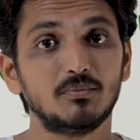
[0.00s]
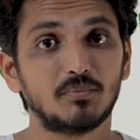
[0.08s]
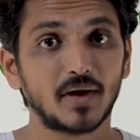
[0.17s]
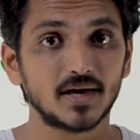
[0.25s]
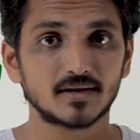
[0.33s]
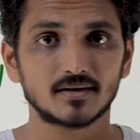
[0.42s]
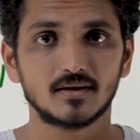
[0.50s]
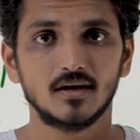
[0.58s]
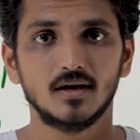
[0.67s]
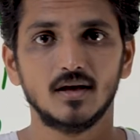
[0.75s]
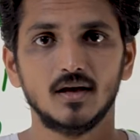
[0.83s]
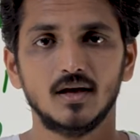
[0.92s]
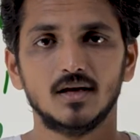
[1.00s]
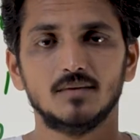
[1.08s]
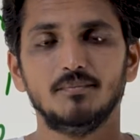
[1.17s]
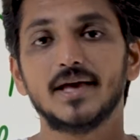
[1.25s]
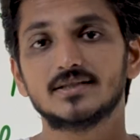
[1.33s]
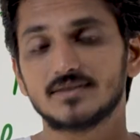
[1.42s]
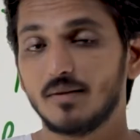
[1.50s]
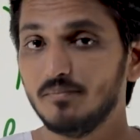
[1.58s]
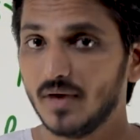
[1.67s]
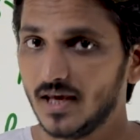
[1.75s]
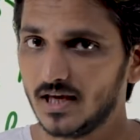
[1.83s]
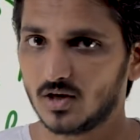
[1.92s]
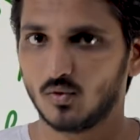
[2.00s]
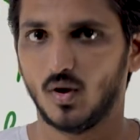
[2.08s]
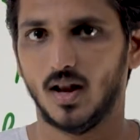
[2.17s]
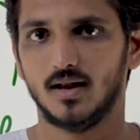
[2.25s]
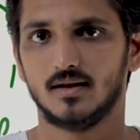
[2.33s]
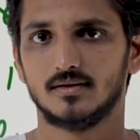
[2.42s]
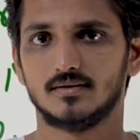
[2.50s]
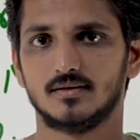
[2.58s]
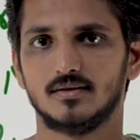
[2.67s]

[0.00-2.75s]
pair make sum equal.